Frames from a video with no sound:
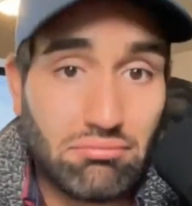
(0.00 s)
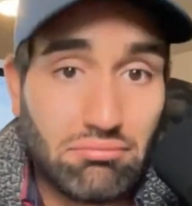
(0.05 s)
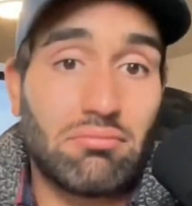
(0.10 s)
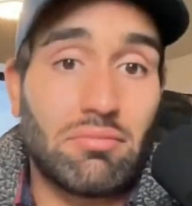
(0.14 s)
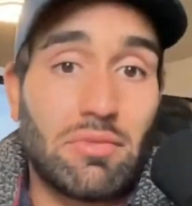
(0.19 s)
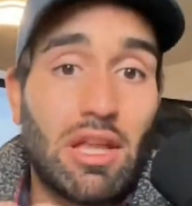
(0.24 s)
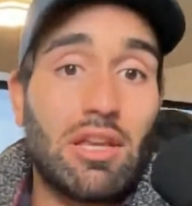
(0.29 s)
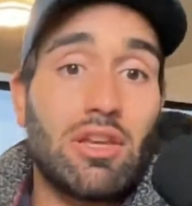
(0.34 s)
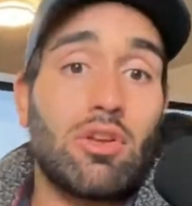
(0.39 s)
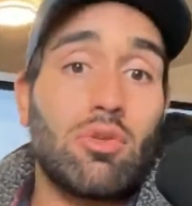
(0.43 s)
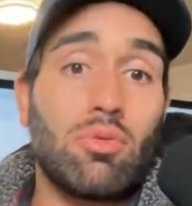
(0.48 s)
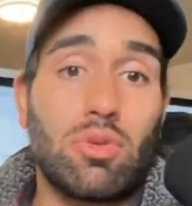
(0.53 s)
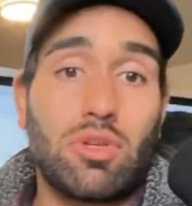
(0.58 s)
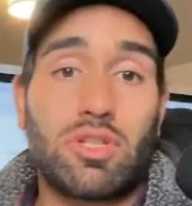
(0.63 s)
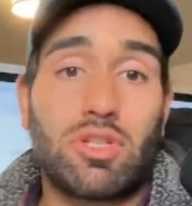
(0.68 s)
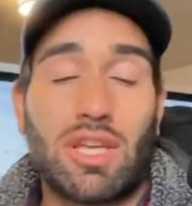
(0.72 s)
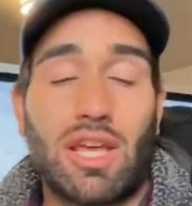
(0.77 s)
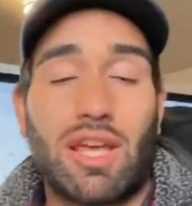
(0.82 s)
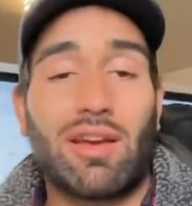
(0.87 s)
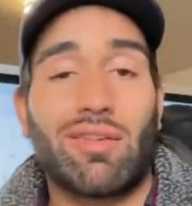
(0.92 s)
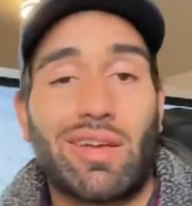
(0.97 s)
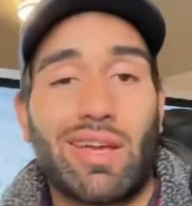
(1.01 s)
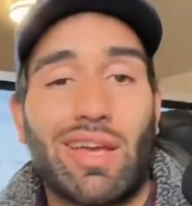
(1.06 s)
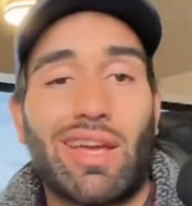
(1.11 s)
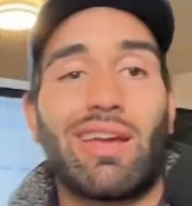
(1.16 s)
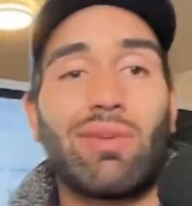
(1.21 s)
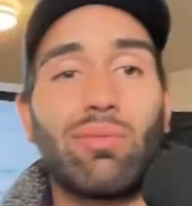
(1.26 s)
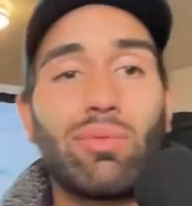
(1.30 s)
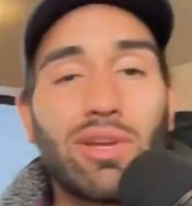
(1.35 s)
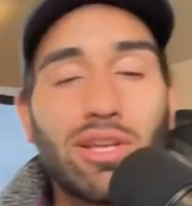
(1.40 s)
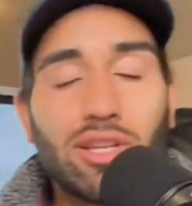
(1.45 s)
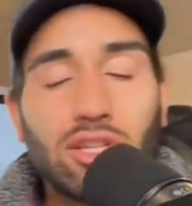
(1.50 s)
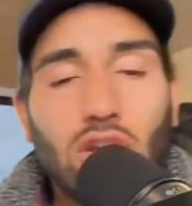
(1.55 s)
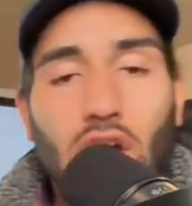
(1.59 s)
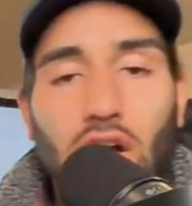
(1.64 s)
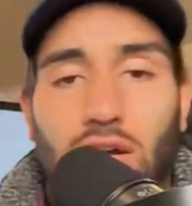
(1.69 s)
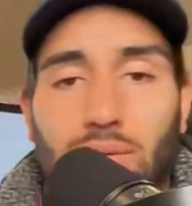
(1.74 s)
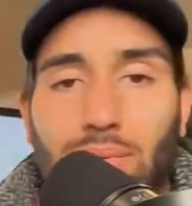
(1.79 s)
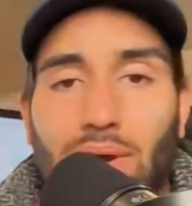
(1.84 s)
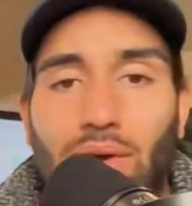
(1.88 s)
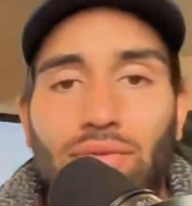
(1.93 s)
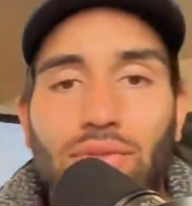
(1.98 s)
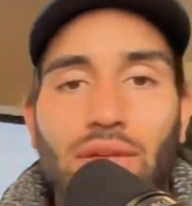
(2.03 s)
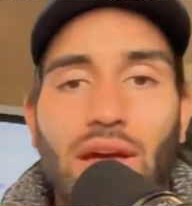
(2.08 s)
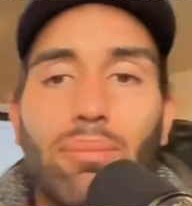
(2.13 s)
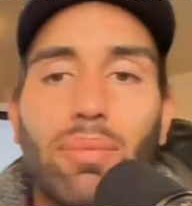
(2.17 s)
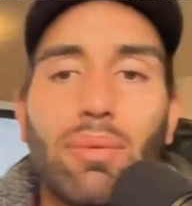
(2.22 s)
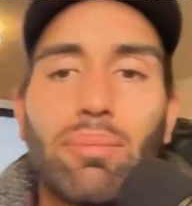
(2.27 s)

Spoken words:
then you would say, "Okay, hey, we can talk about that."